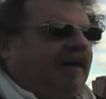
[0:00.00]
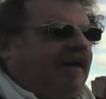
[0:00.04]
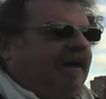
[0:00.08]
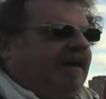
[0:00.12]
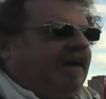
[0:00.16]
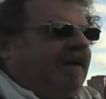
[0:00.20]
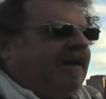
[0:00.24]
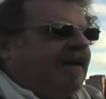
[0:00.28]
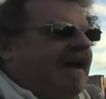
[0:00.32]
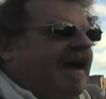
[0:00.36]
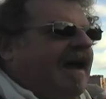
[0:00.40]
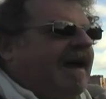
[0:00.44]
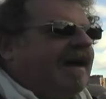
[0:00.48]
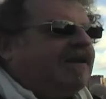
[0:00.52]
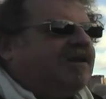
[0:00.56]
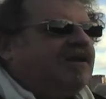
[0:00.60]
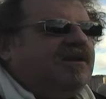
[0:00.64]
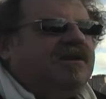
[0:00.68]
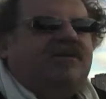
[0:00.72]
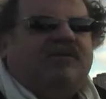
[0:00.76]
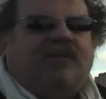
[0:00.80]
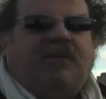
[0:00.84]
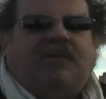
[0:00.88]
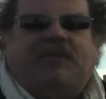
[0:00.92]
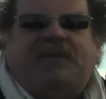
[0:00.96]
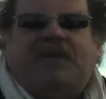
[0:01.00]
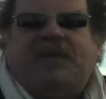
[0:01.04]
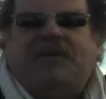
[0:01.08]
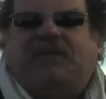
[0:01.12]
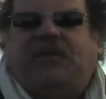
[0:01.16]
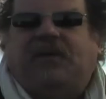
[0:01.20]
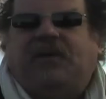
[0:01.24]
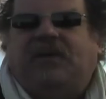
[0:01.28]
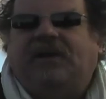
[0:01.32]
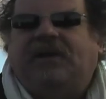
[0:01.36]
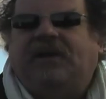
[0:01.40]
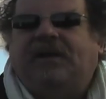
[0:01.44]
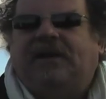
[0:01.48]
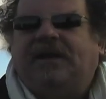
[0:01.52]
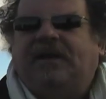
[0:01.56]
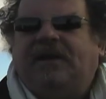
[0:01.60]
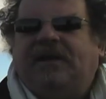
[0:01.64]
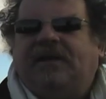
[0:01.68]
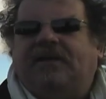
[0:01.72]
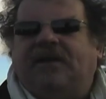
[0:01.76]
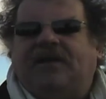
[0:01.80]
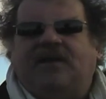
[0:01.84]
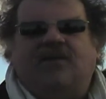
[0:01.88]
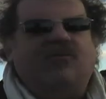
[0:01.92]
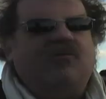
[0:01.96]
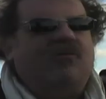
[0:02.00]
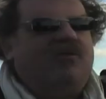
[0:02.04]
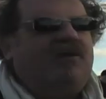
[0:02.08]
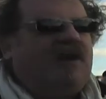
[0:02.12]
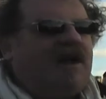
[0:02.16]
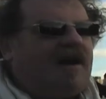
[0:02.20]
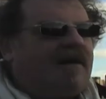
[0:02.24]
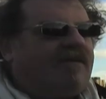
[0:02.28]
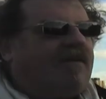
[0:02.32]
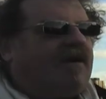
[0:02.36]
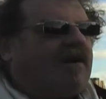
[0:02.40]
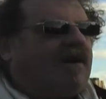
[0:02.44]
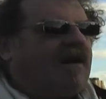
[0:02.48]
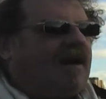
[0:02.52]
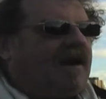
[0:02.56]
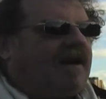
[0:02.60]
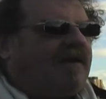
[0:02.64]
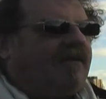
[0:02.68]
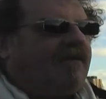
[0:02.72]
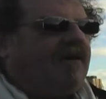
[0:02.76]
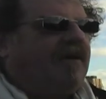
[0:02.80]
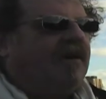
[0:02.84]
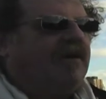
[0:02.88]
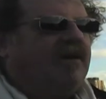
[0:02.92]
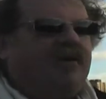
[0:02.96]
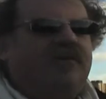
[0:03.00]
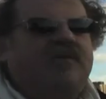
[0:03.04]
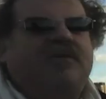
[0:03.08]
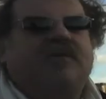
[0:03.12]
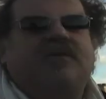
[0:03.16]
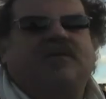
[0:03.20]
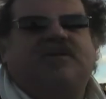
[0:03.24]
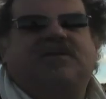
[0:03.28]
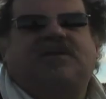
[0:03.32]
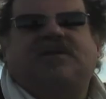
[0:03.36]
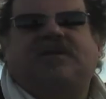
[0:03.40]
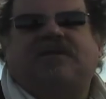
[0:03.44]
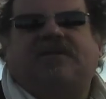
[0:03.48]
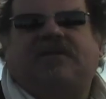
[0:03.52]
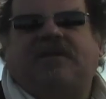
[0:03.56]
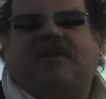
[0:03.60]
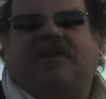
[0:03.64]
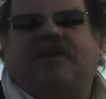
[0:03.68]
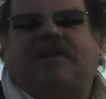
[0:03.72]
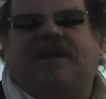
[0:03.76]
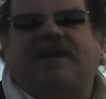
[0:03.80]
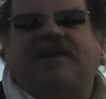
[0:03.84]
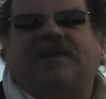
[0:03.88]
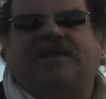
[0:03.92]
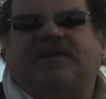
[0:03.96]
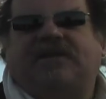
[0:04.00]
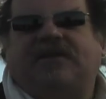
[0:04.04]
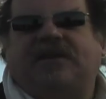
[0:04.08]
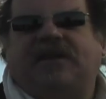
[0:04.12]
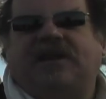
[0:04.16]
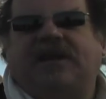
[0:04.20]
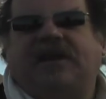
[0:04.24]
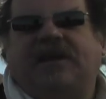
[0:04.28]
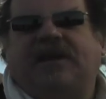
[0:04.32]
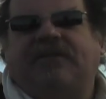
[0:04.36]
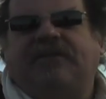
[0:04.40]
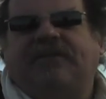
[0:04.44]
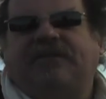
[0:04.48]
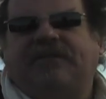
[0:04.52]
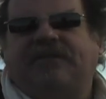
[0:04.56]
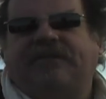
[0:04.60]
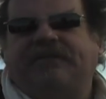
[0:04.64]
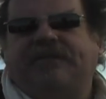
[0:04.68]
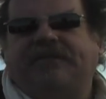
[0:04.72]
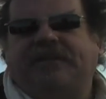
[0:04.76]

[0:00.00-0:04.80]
connections with people that you never ever lose for the rest of your life.